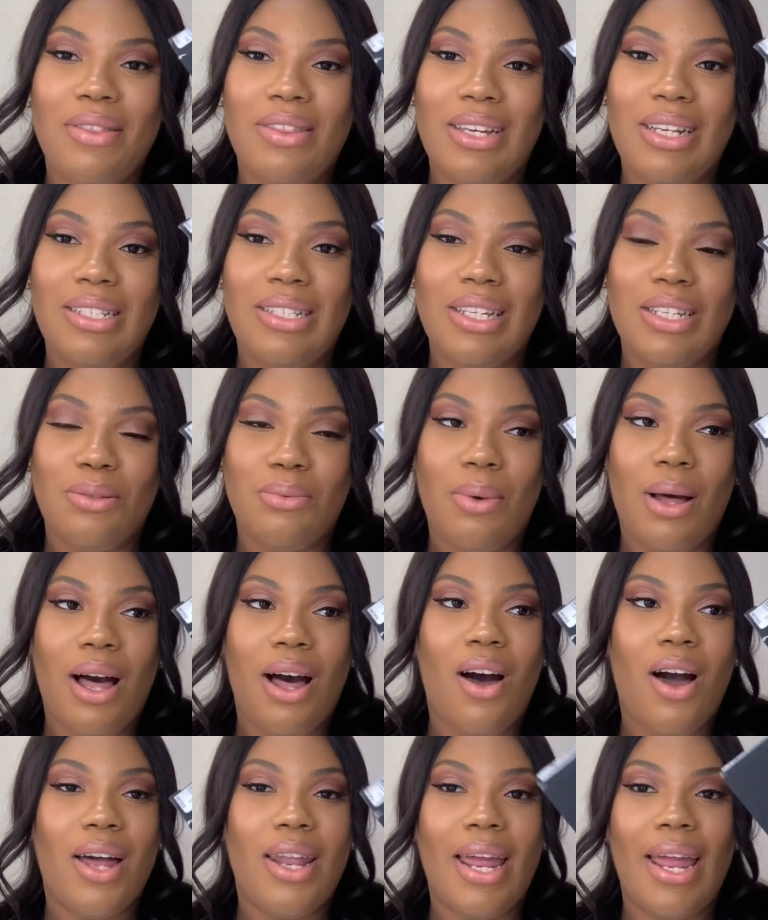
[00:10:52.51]
these as
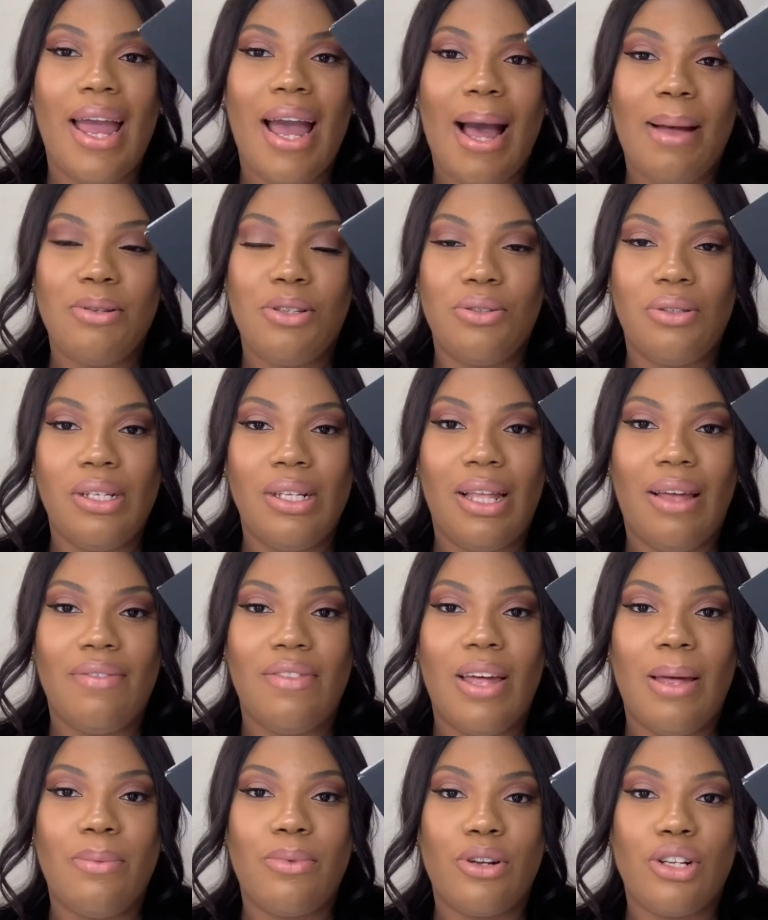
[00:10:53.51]
well and i absolutely love
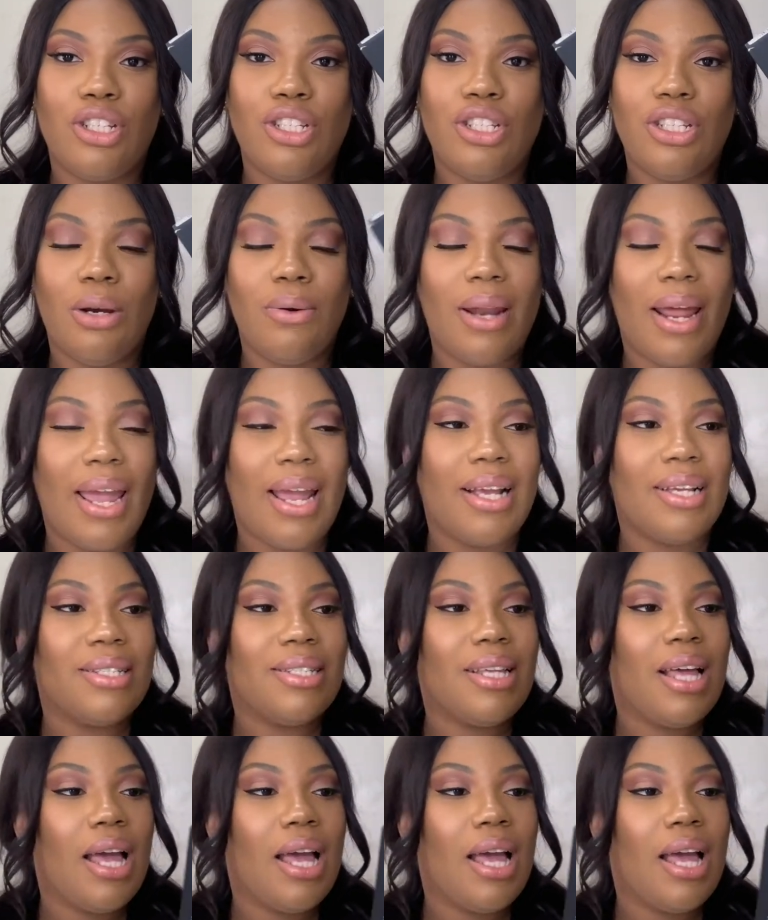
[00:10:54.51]
them they're so nice